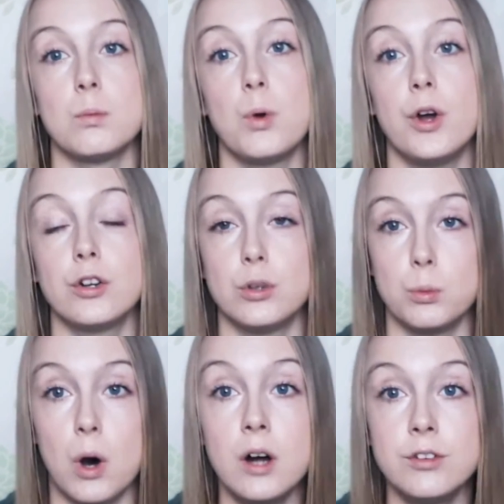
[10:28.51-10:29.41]
work
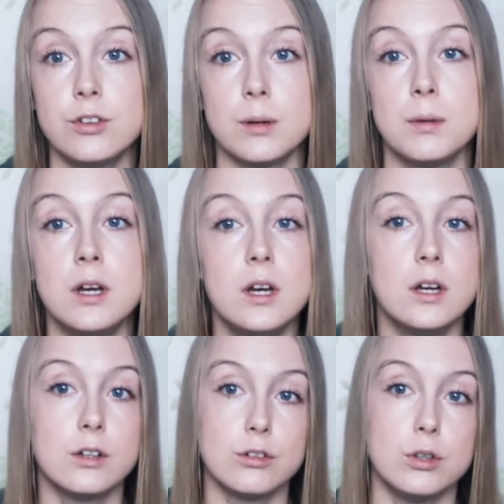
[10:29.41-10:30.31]
towards them
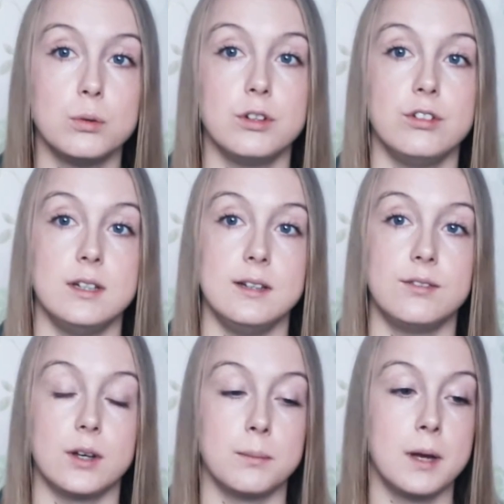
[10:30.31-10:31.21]
to achieve
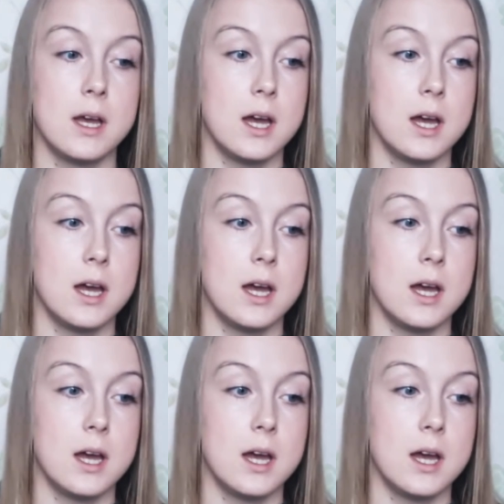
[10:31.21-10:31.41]
them.